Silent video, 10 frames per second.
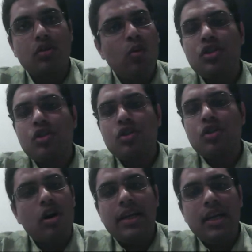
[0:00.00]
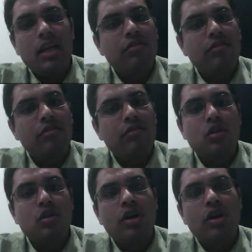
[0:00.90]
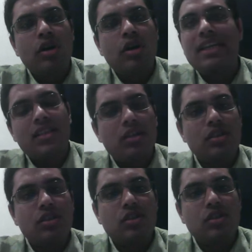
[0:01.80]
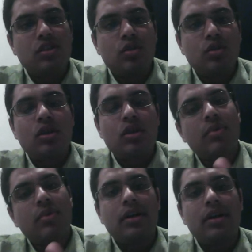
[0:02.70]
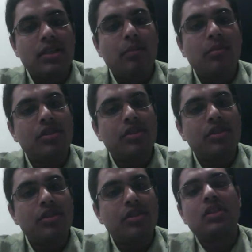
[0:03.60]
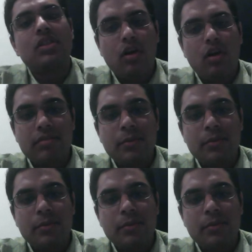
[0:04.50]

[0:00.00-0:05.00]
which ordinary individuals or retired judges who are sometimes appointed as commissioners may not have.